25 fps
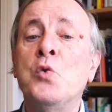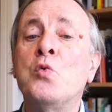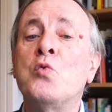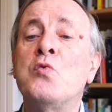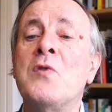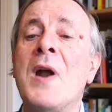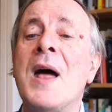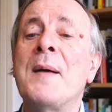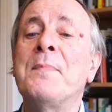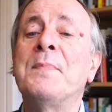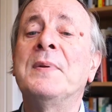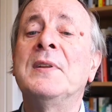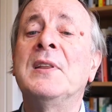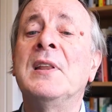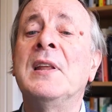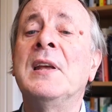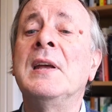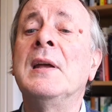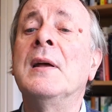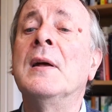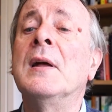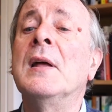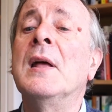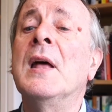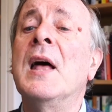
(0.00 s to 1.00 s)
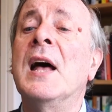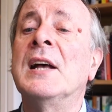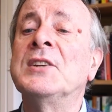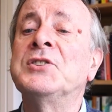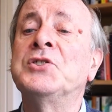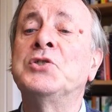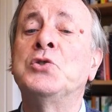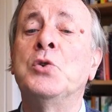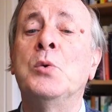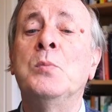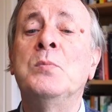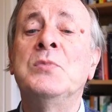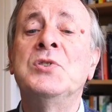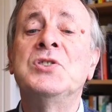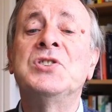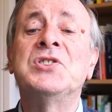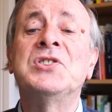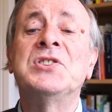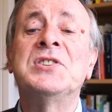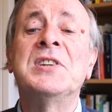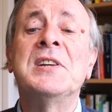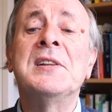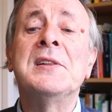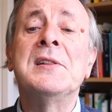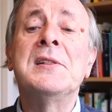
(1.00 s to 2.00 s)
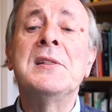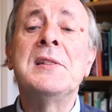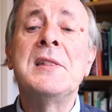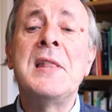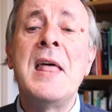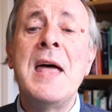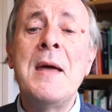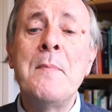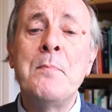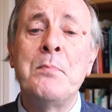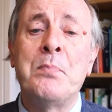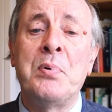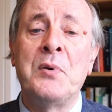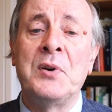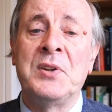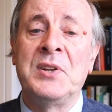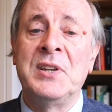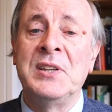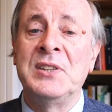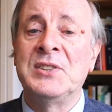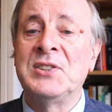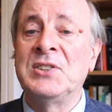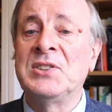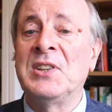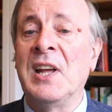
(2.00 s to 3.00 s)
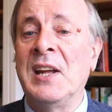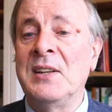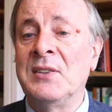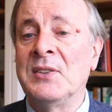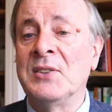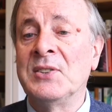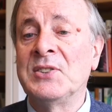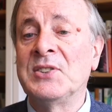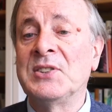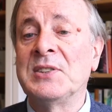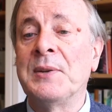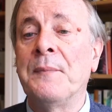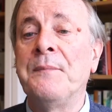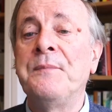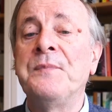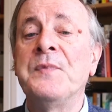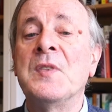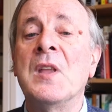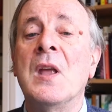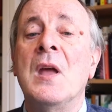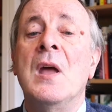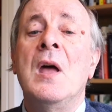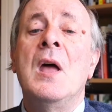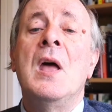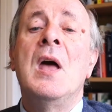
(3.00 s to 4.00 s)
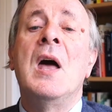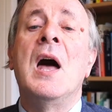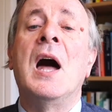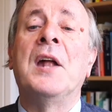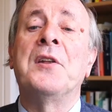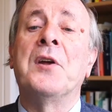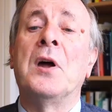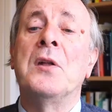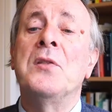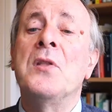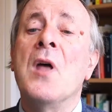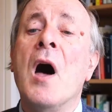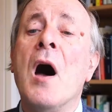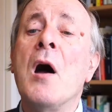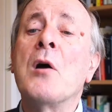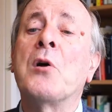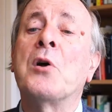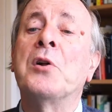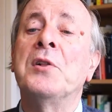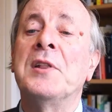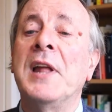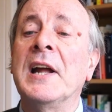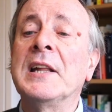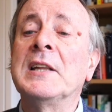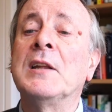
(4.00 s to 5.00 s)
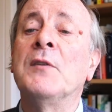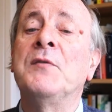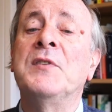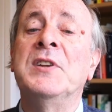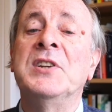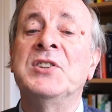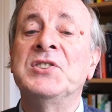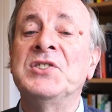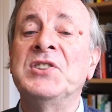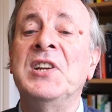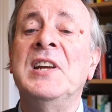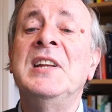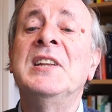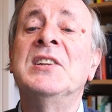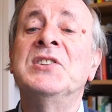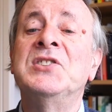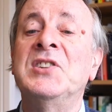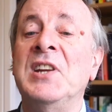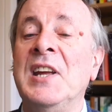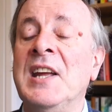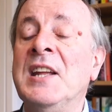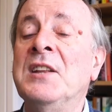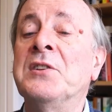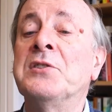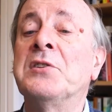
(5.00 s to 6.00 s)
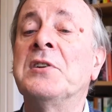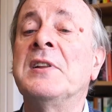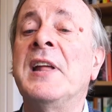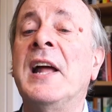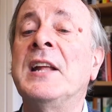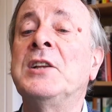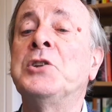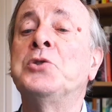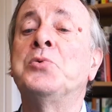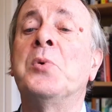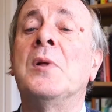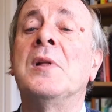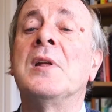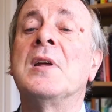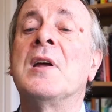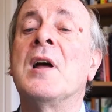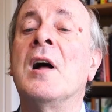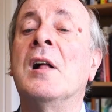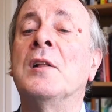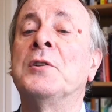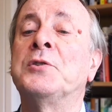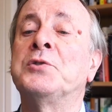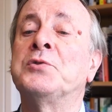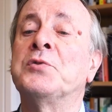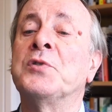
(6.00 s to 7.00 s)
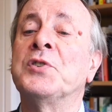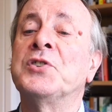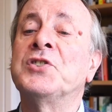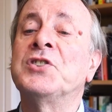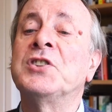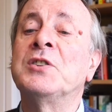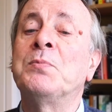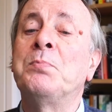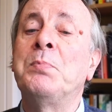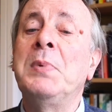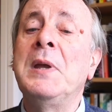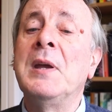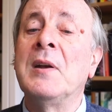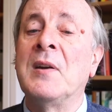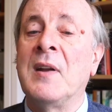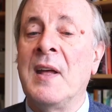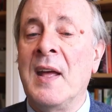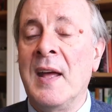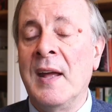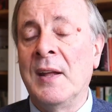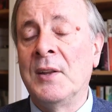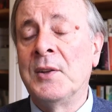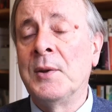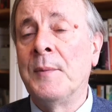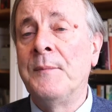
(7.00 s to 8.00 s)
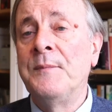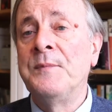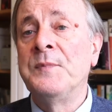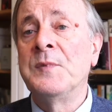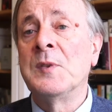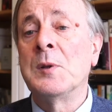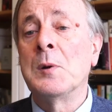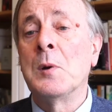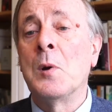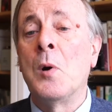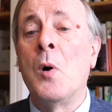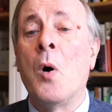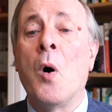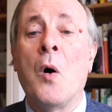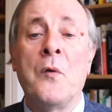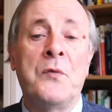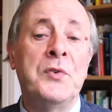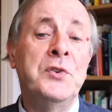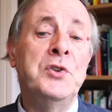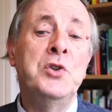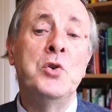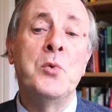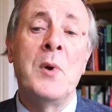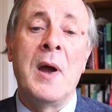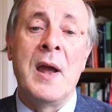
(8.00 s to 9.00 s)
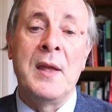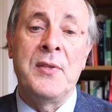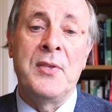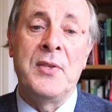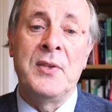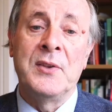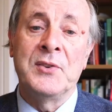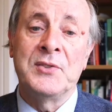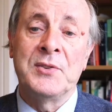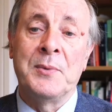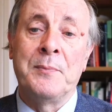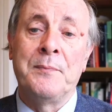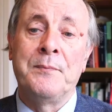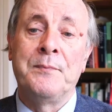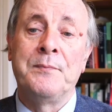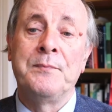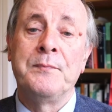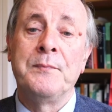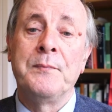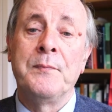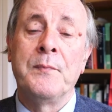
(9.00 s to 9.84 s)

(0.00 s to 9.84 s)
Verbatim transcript: who rapidly assumed celebrity status and are now collectively seen as the intellectual and cultural spearhead of the new atheism.